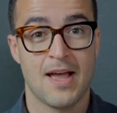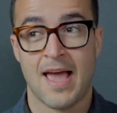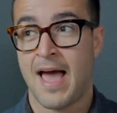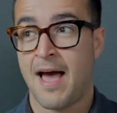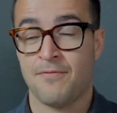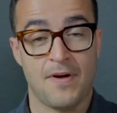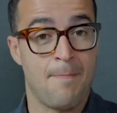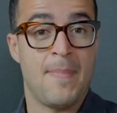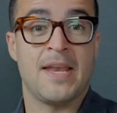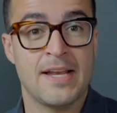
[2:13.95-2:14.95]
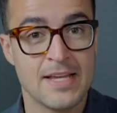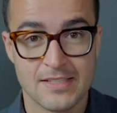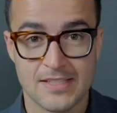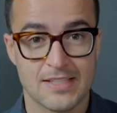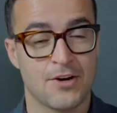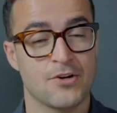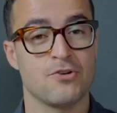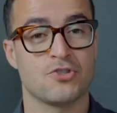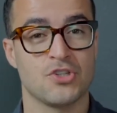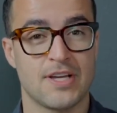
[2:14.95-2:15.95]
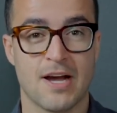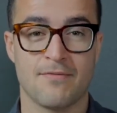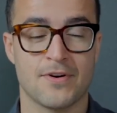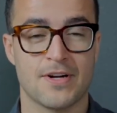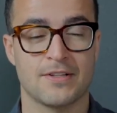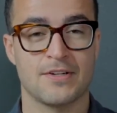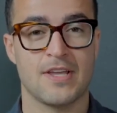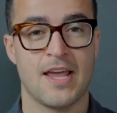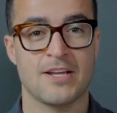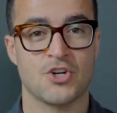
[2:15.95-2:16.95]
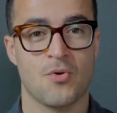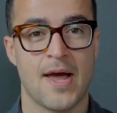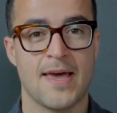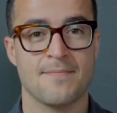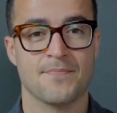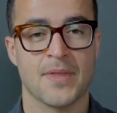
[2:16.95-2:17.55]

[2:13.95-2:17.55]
have amenities that are usually covered under the HOA.